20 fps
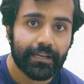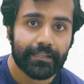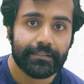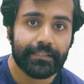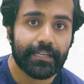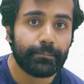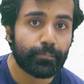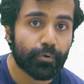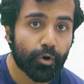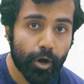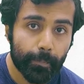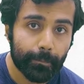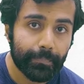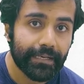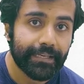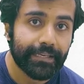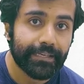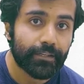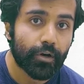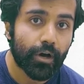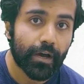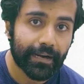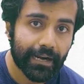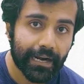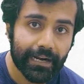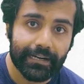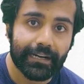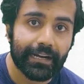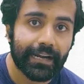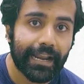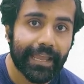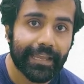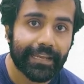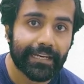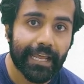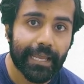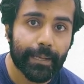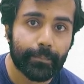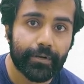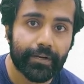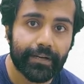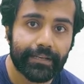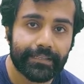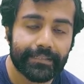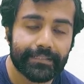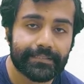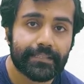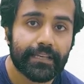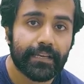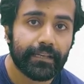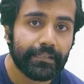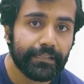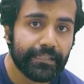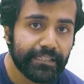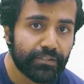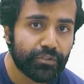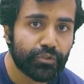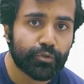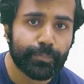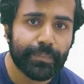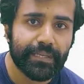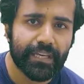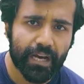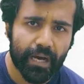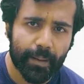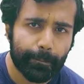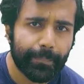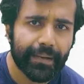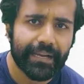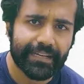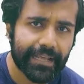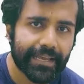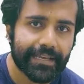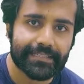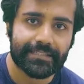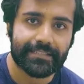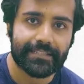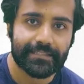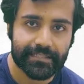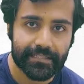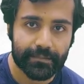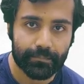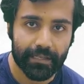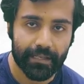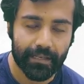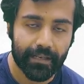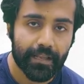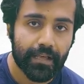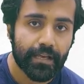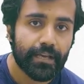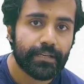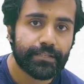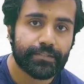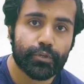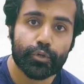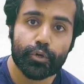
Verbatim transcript: then probably your underlying libraries need to be a bit extensible. So